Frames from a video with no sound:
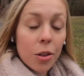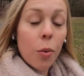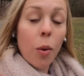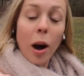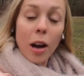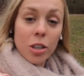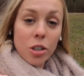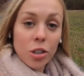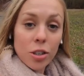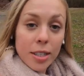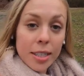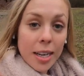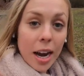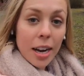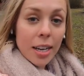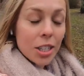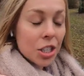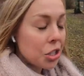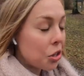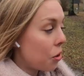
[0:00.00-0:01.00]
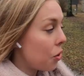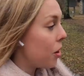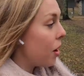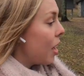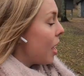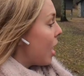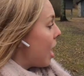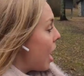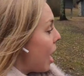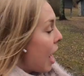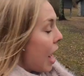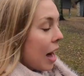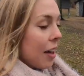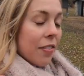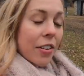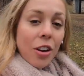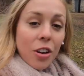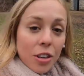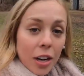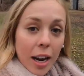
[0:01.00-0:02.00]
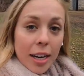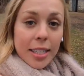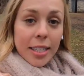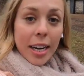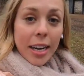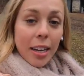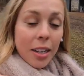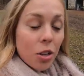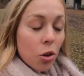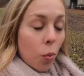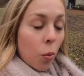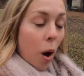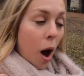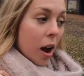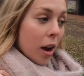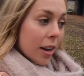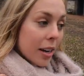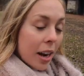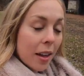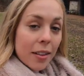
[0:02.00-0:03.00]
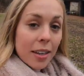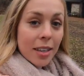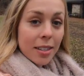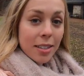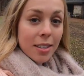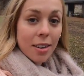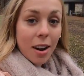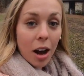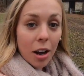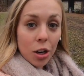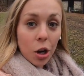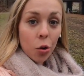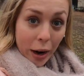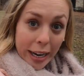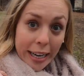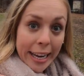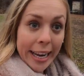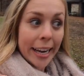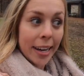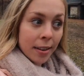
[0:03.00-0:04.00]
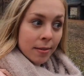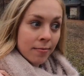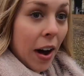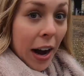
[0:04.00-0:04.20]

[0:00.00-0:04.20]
the washer's done. So I figured I'd take a little walk now that it's not raining